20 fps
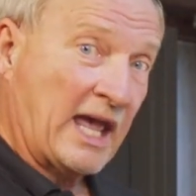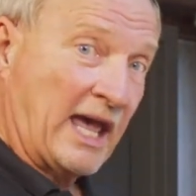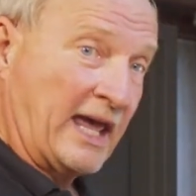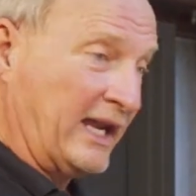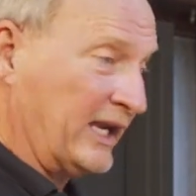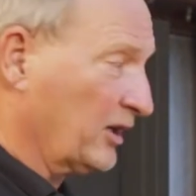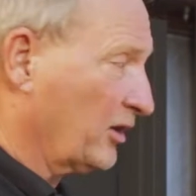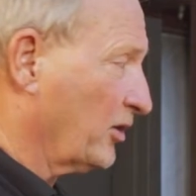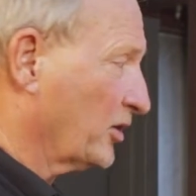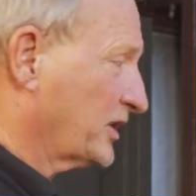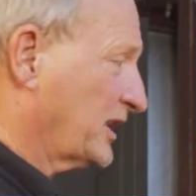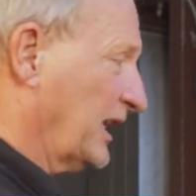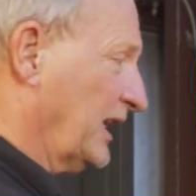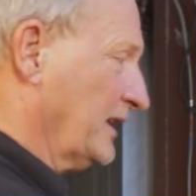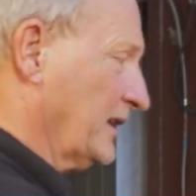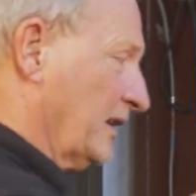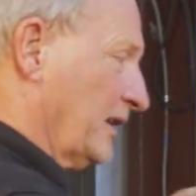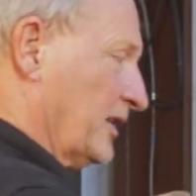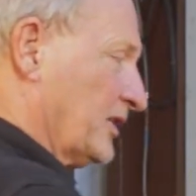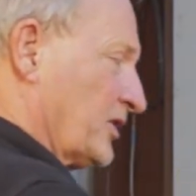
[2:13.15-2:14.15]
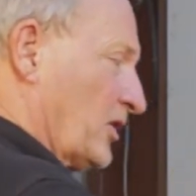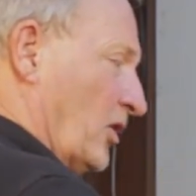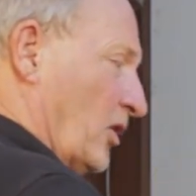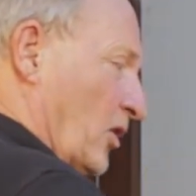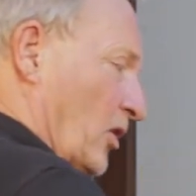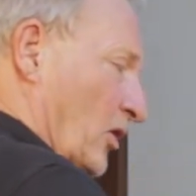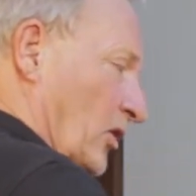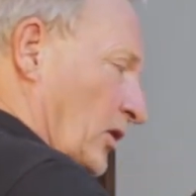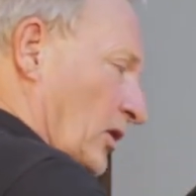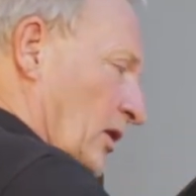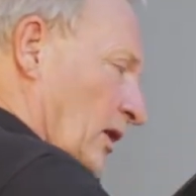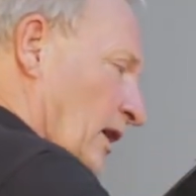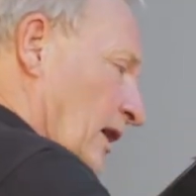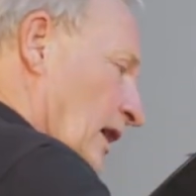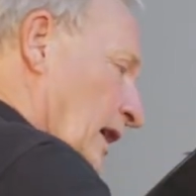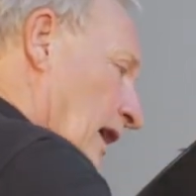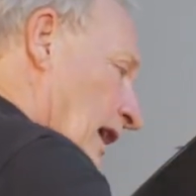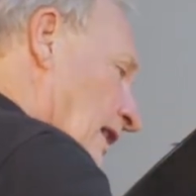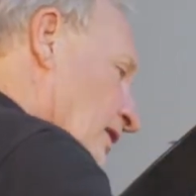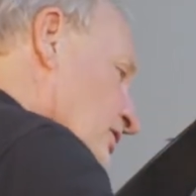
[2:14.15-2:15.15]
and it goes into this hole
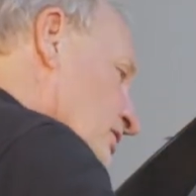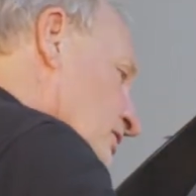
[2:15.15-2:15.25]
and